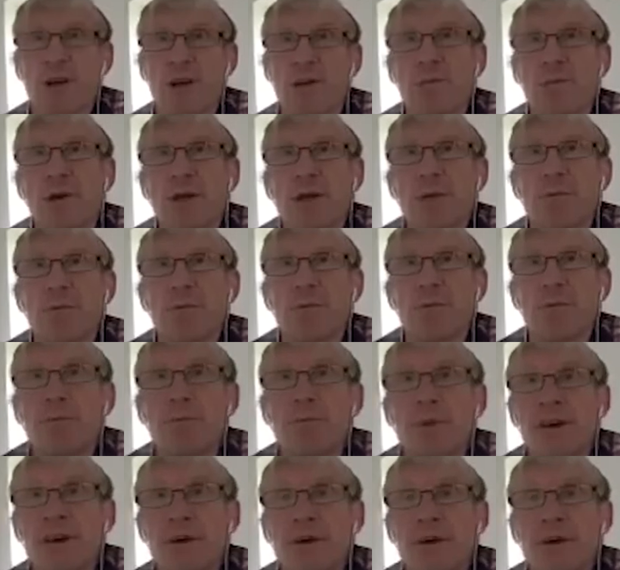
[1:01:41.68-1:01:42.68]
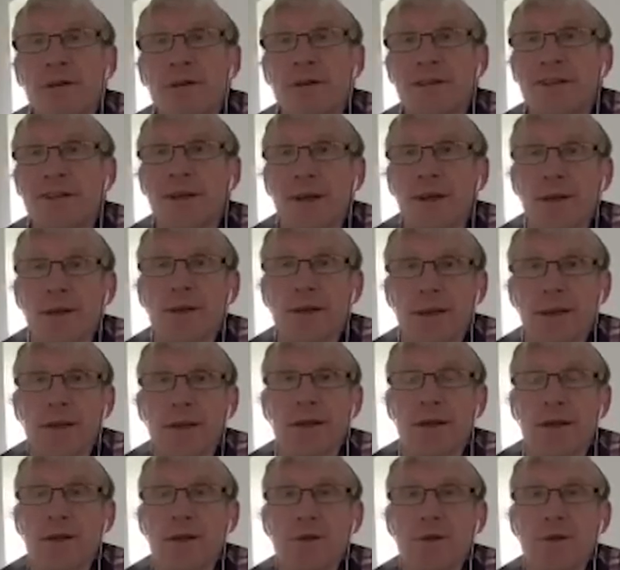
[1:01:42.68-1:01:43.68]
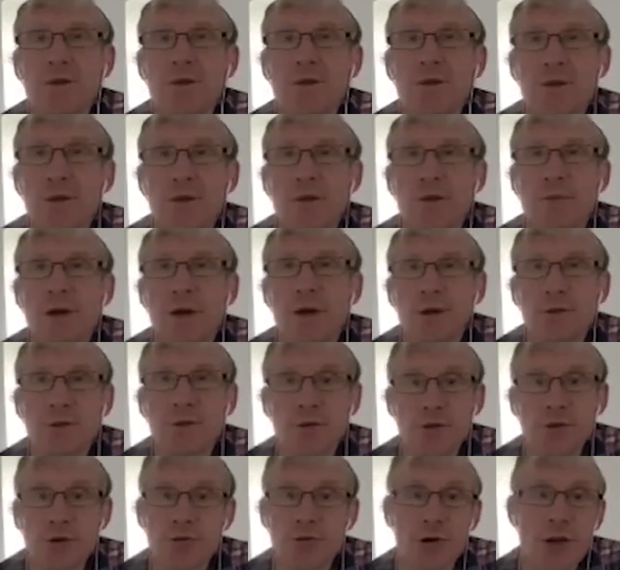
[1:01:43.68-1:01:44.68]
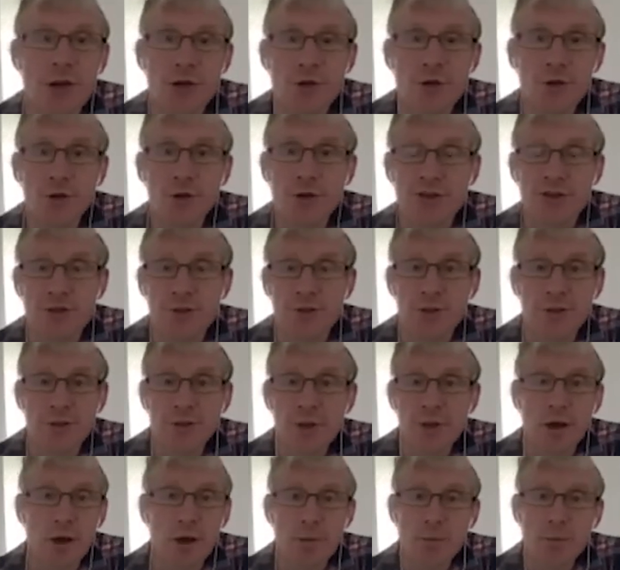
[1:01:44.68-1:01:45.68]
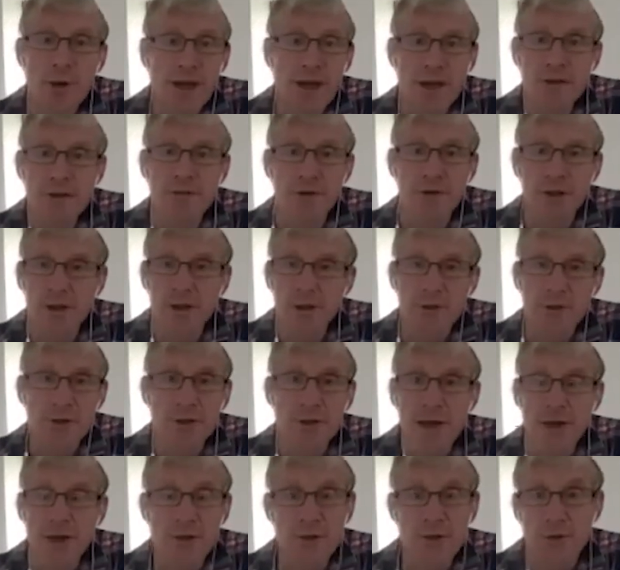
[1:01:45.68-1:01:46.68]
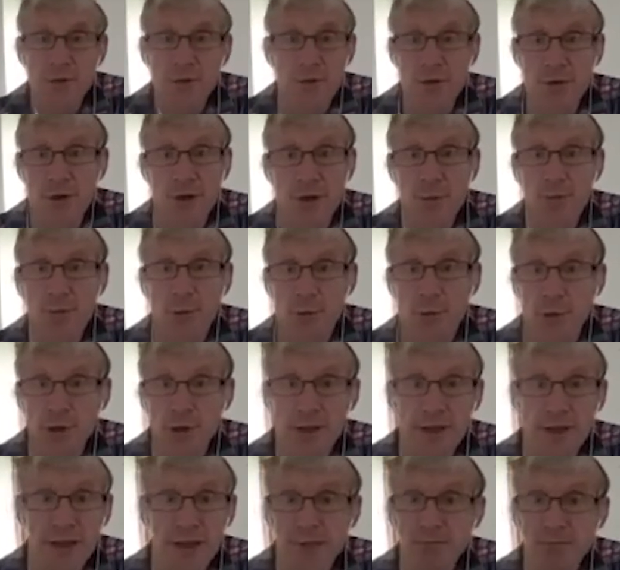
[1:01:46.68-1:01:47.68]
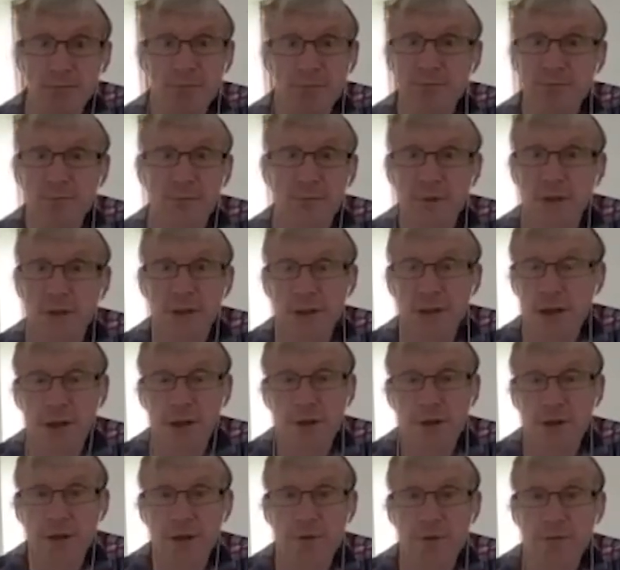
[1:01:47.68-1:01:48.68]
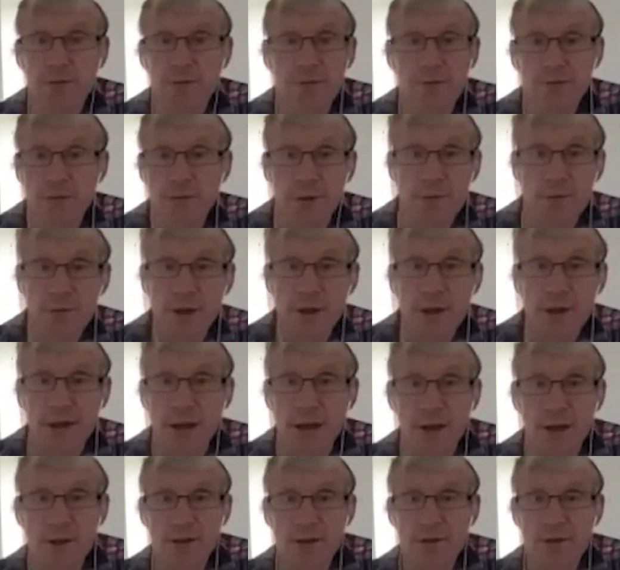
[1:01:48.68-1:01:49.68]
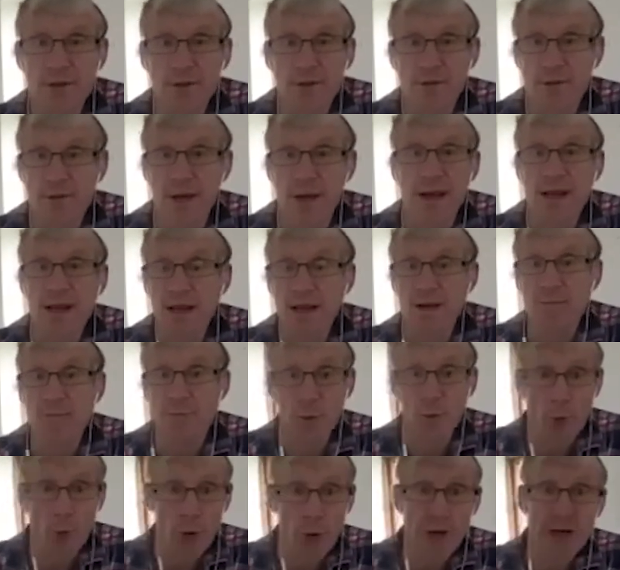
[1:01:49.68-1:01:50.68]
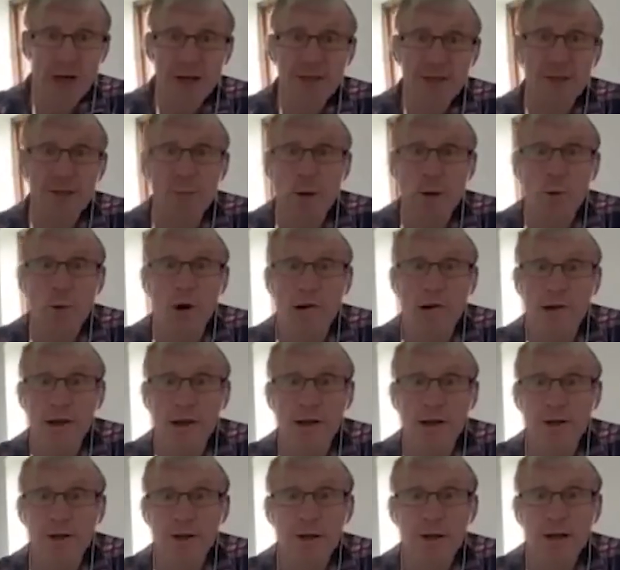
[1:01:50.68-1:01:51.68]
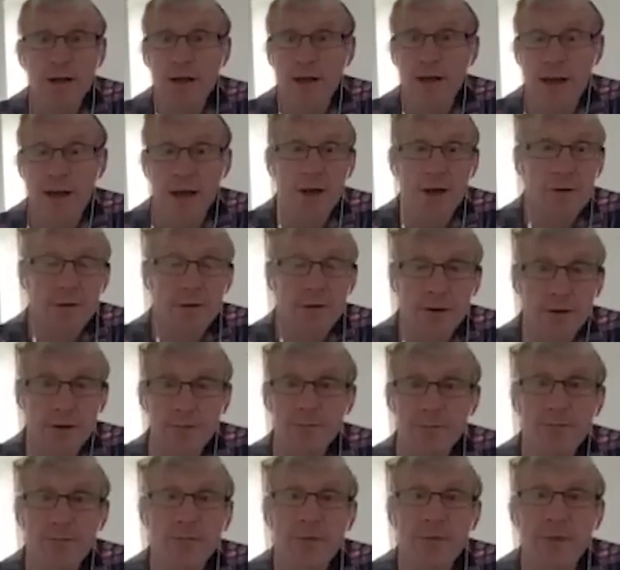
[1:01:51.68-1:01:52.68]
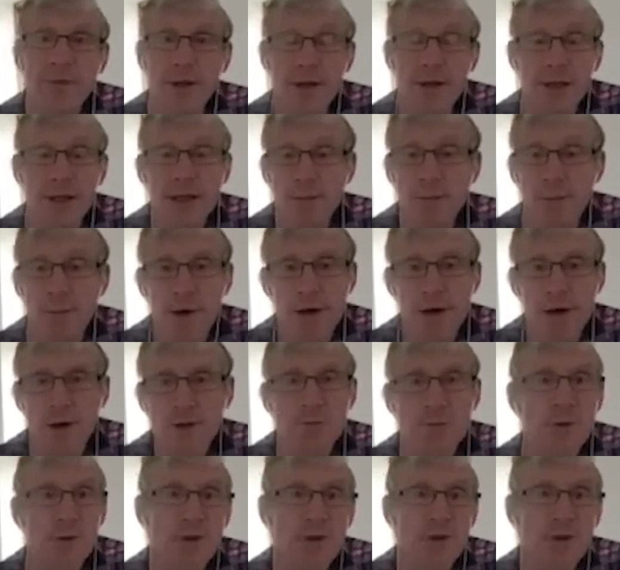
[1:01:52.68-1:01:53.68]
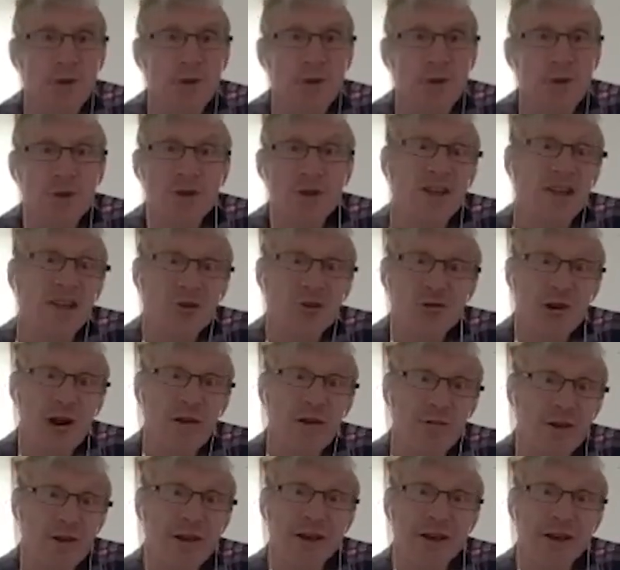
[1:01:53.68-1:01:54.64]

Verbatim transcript: a bit of both, isn't it? I think the concerns about sort of strangers and paedophiles and that sort of thing probably, I don't think that's any more need to be worried now than in the past. But certainly traffic